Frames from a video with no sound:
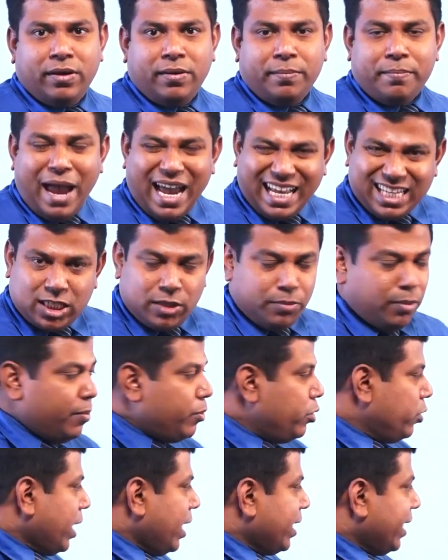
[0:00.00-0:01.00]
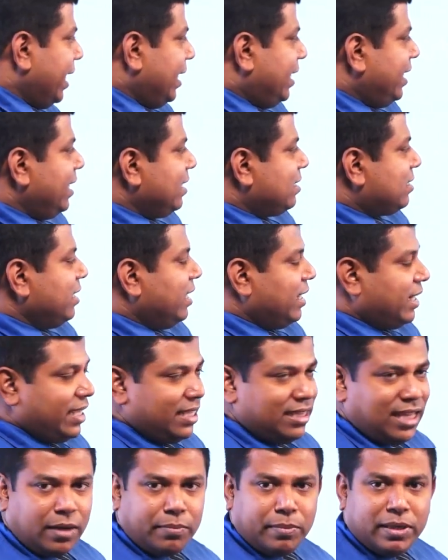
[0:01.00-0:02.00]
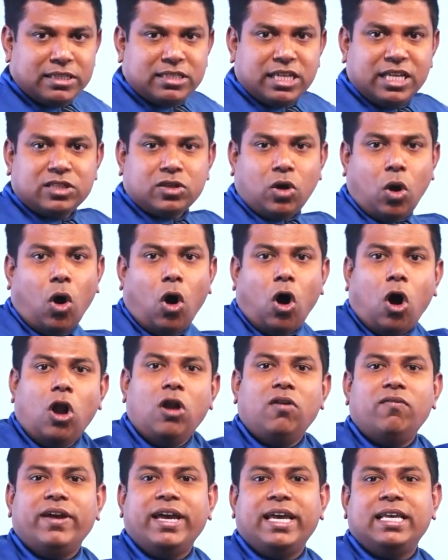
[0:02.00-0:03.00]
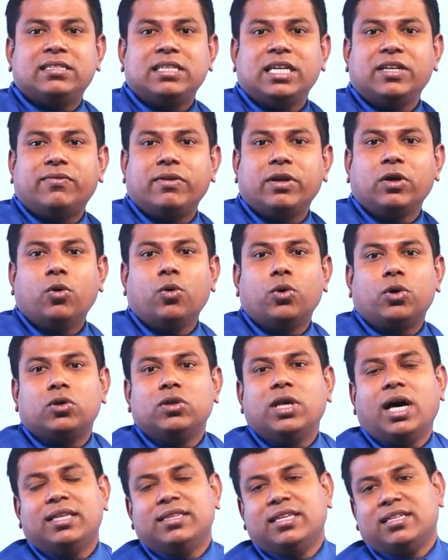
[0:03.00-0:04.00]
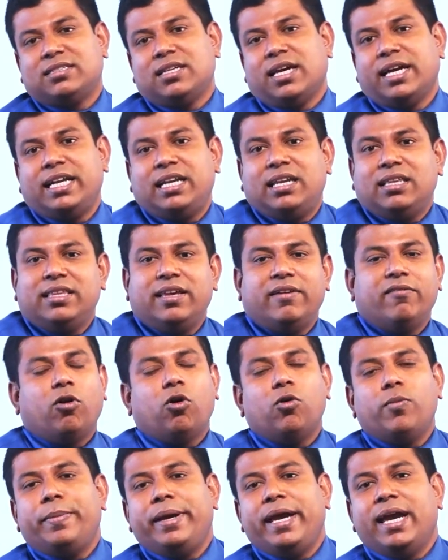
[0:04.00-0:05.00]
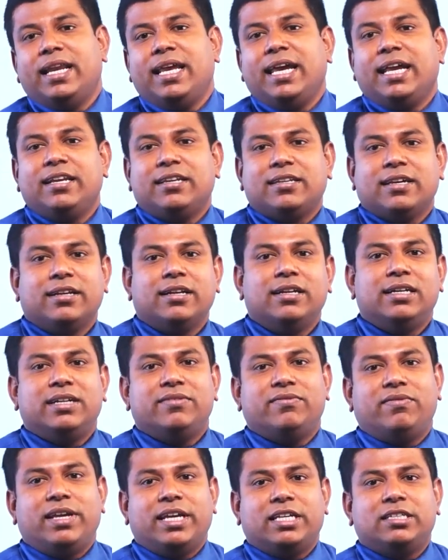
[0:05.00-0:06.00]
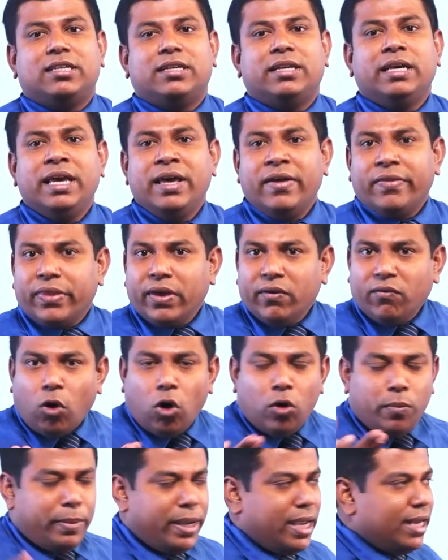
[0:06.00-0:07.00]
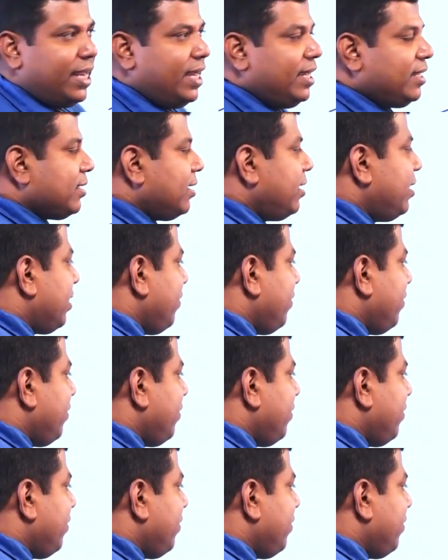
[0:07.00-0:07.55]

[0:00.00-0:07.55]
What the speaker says: Maximum you can get here is 30. That means it's always, it will go to the other side. There won't be any internal reflection. There won't be any internal